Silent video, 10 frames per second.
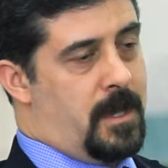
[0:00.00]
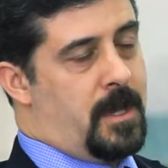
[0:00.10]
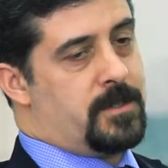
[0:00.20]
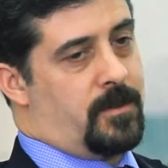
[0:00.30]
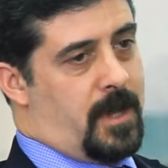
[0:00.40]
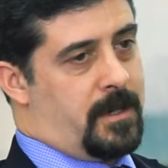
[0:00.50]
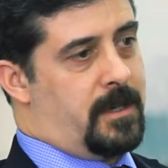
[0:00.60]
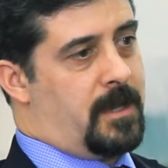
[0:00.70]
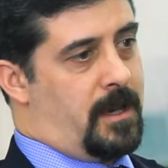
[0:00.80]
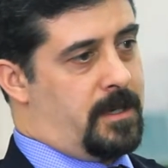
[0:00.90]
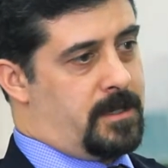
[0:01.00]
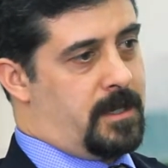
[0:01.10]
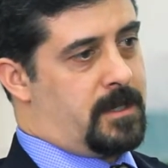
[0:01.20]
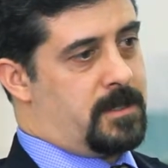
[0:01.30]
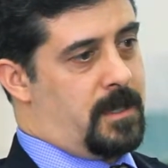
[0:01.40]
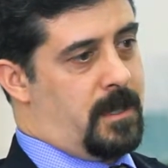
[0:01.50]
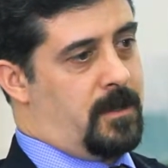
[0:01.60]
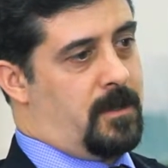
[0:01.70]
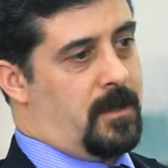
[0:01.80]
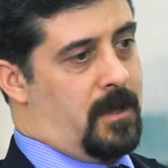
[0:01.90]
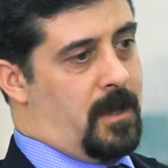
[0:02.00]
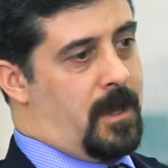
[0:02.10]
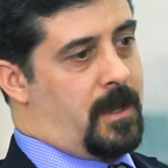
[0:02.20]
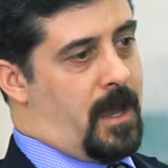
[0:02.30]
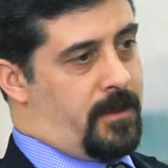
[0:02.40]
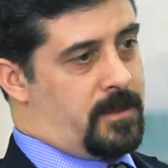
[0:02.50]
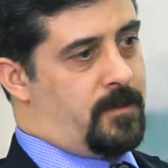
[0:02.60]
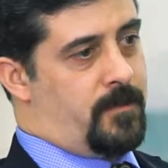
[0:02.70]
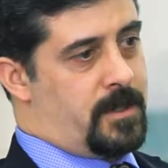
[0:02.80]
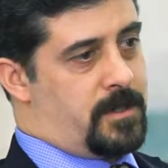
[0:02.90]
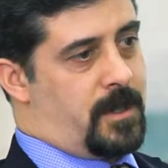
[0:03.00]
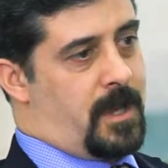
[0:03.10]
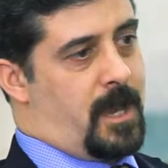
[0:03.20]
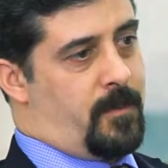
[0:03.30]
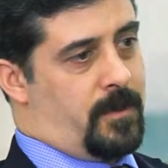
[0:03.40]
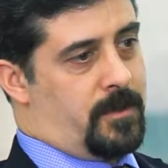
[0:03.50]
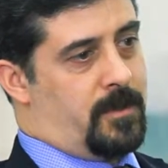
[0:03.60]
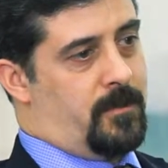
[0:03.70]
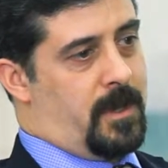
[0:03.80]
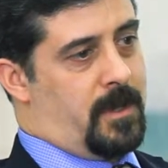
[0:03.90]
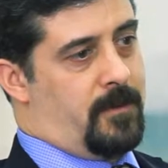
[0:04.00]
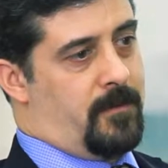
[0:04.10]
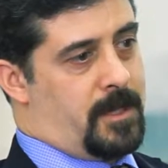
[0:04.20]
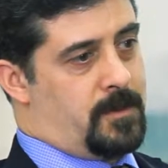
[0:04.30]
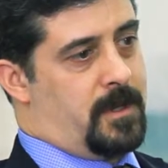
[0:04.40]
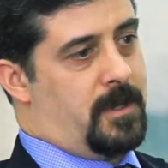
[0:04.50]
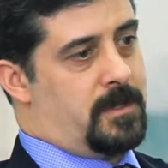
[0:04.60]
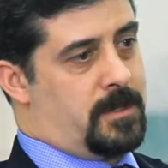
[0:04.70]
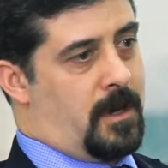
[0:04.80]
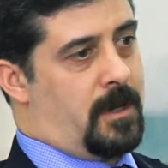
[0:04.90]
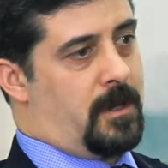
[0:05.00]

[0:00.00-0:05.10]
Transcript: So in 1996 they gathered some venture capital to make investment in starting a